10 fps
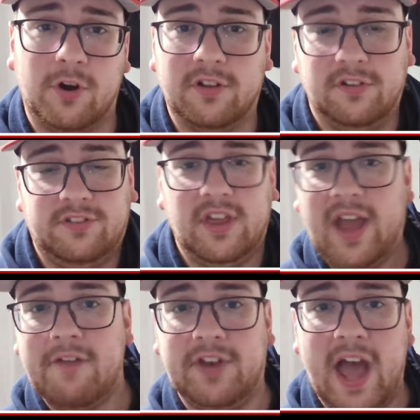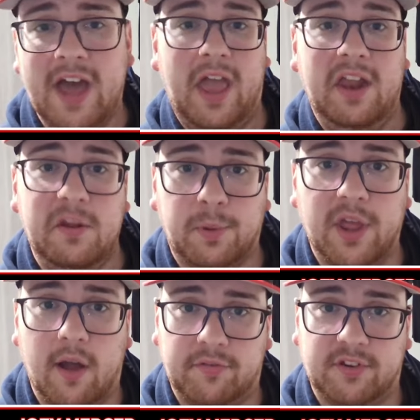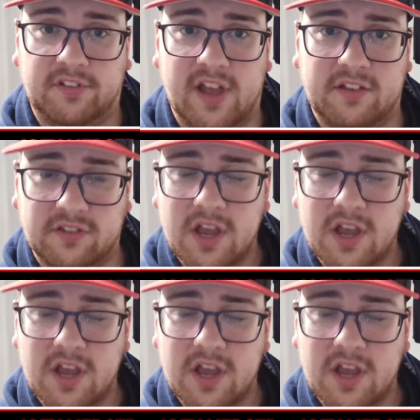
because they haven't had any playoff success.